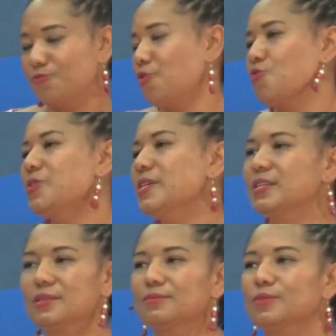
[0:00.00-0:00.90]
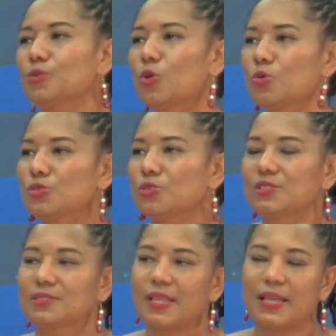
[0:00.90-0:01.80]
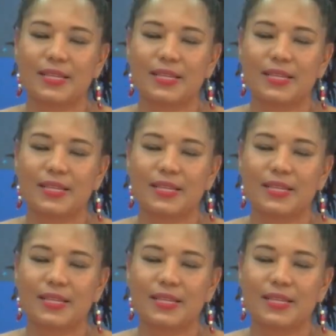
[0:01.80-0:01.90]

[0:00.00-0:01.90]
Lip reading: for a week, you close the